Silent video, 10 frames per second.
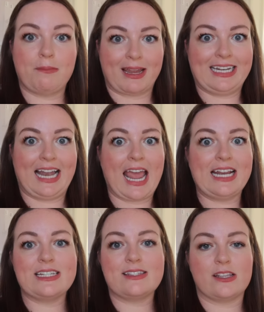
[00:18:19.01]
Madi
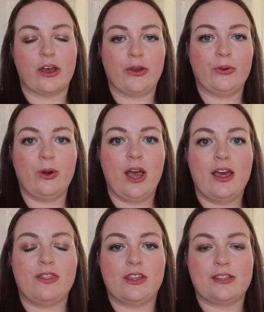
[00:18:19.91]
Lane, so
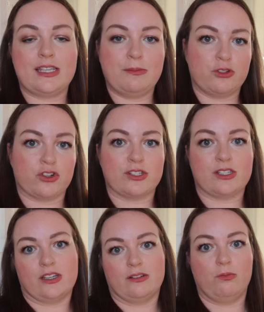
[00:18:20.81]
the seamstress
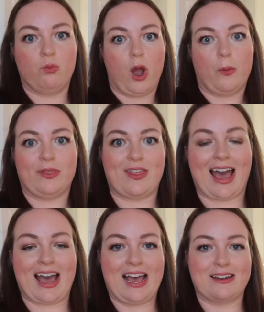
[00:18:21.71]
can work with
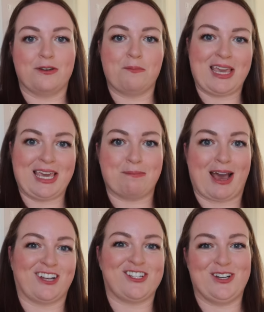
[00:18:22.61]
that and make it
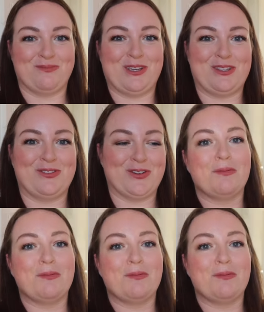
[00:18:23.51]
match and look beautiful.